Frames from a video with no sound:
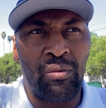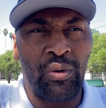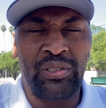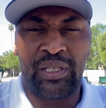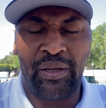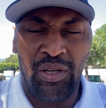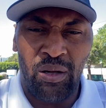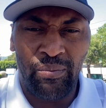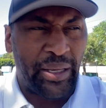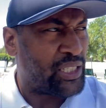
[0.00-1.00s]
we was
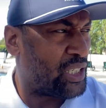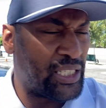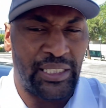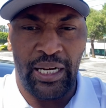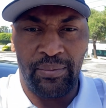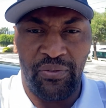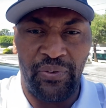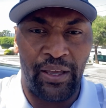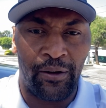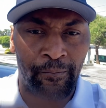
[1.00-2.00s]
basically set up to
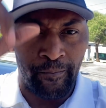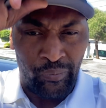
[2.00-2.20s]
fail.